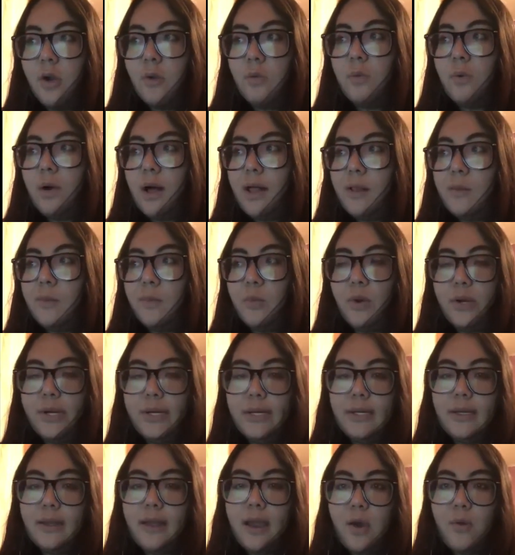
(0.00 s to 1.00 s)
while
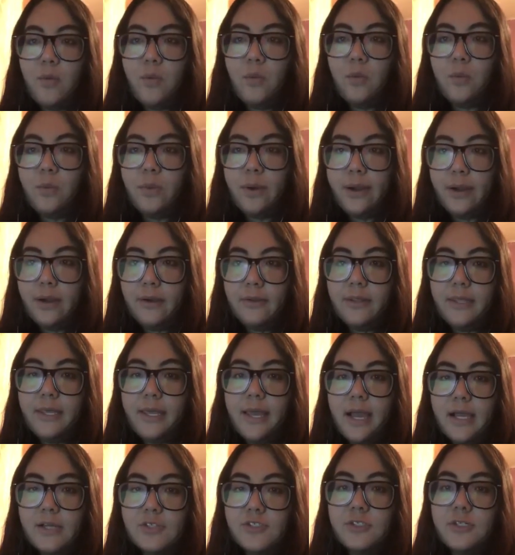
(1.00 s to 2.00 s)
pointing out where the
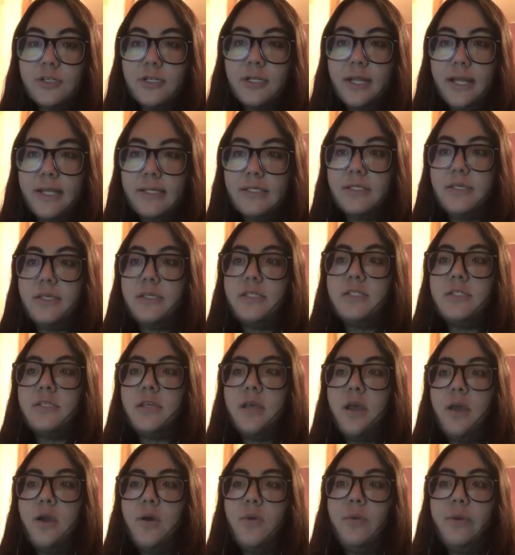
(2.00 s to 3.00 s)
actual classes
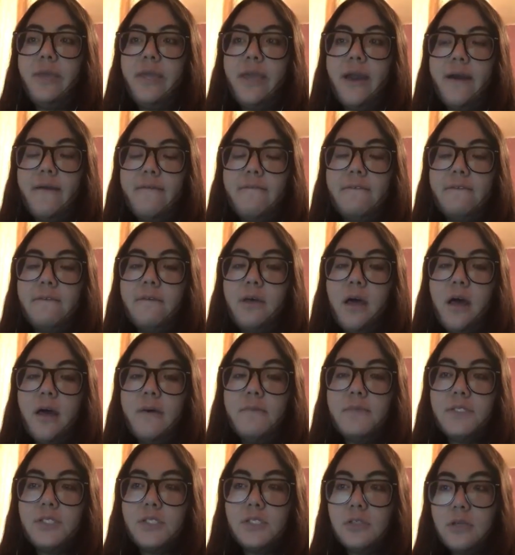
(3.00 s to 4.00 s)
we have
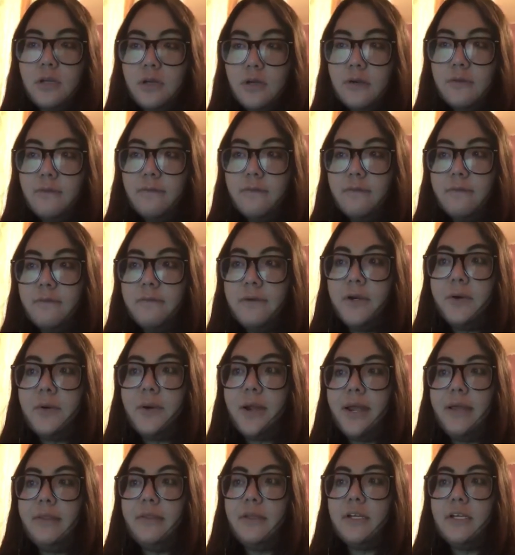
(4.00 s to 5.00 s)
observed
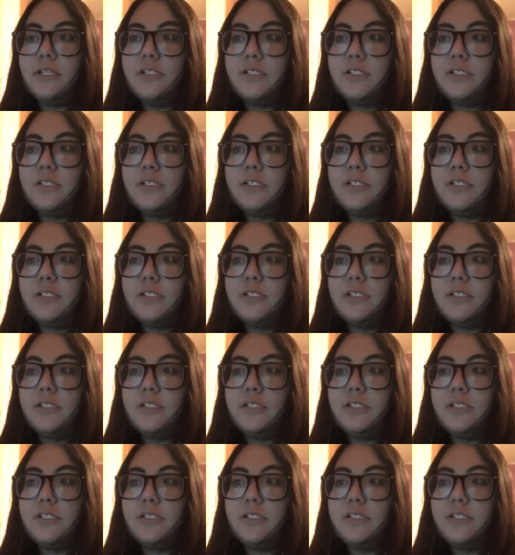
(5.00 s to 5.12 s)
vary